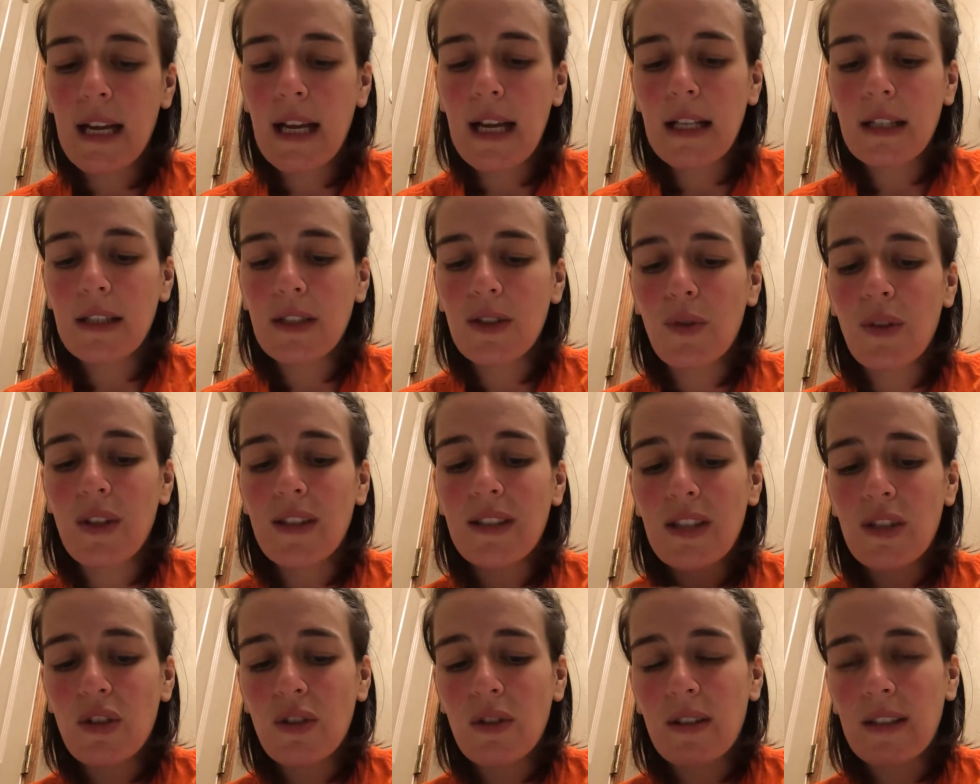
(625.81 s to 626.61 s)
So the
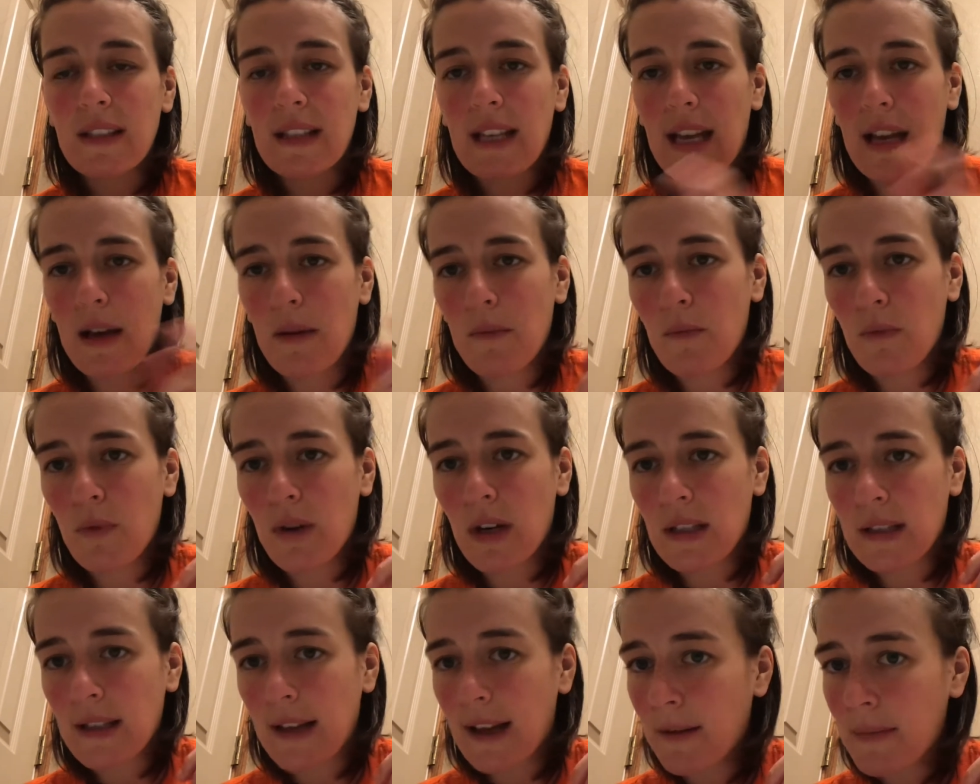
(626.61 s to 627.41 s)
digital exam, we're
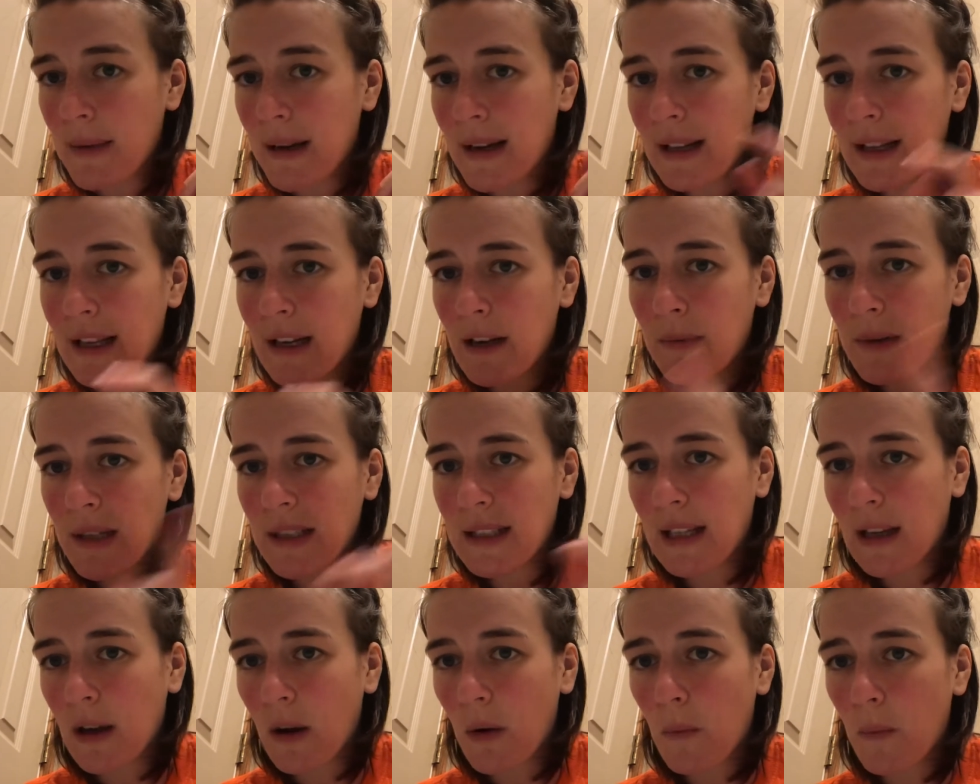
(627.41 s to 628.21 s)
going to talk about it later, but it's
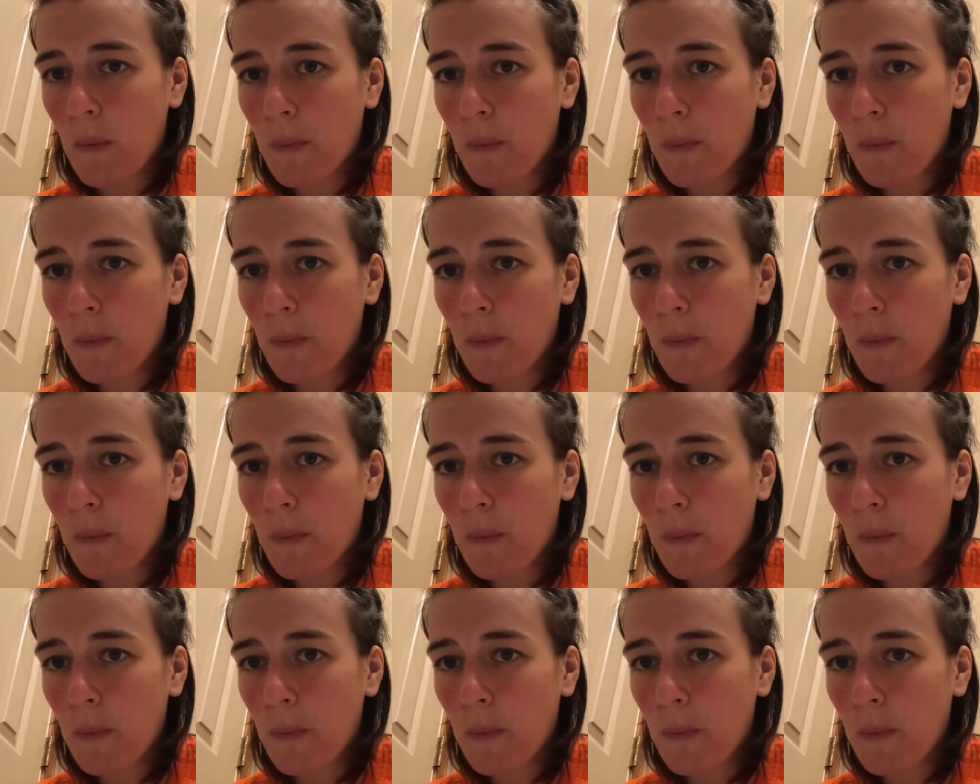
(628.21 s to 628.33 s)
like a,